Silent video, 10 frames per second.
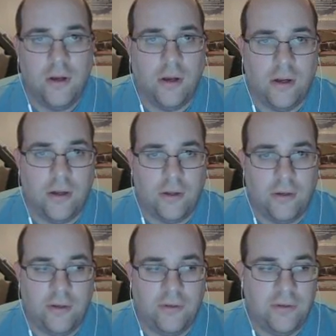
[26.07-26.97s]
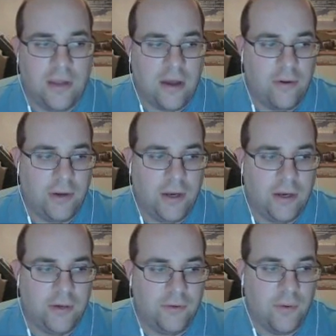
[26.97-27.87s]
This is how it
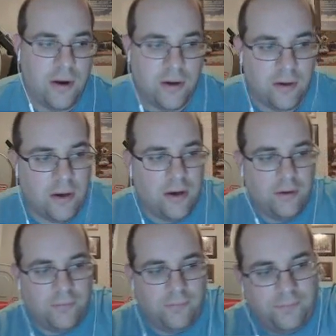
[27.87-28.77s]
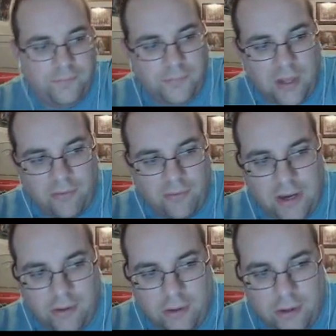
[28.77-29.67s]
connects to our
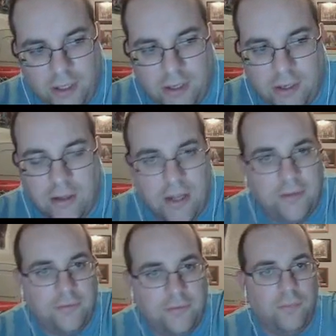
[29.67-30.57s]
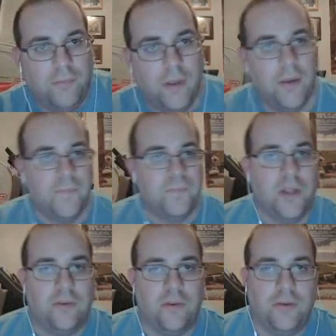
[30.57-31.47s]
everyday learning in the classroom.
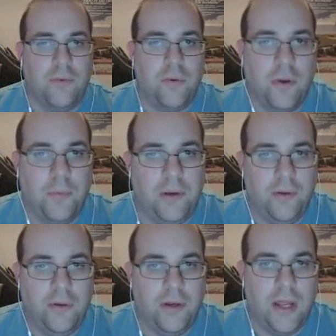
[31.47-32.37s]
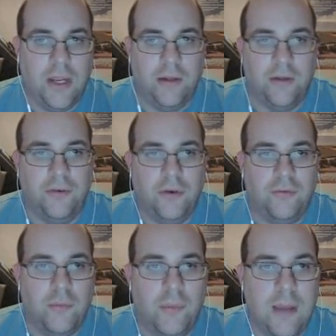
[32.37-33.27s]
So here's what we're going to be doing today. The
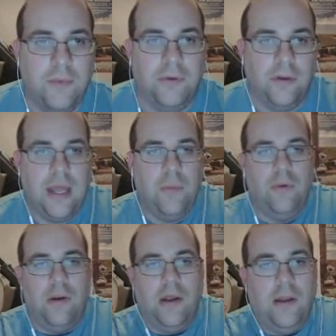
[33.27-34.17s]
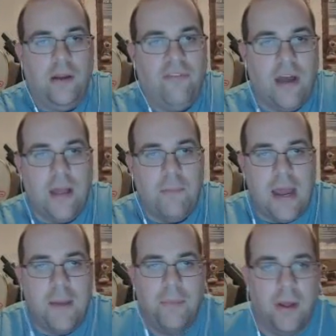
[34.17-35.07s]
students will be able to label and identify a
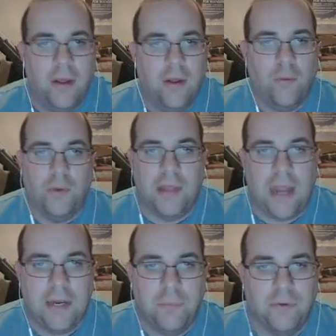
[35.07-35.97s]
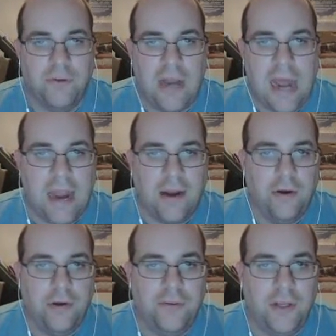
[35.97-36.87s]
map with 80%
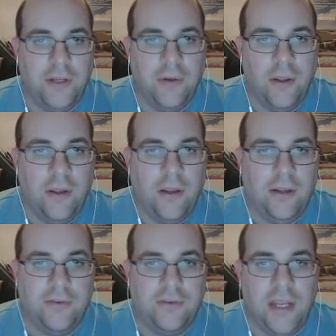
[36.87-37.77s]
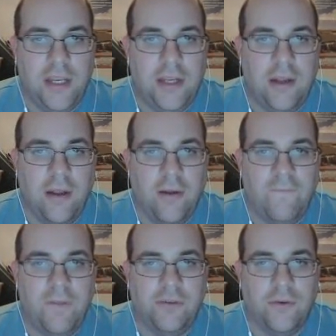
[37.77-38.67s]
accuracy, its key
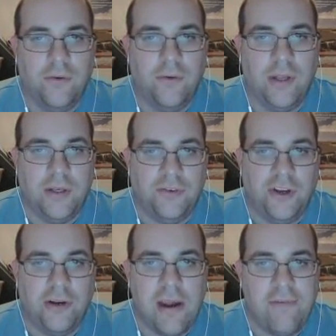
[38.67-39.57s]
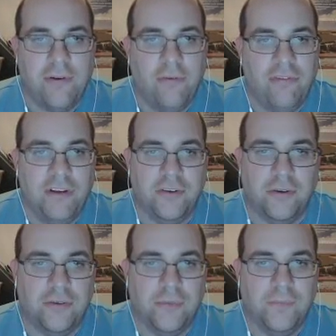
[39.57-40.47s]
physical and geographical
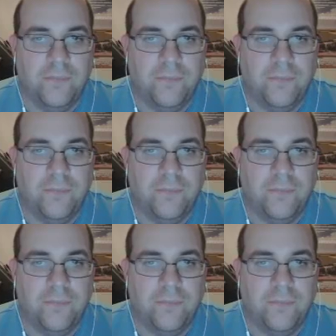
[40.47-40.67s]
features.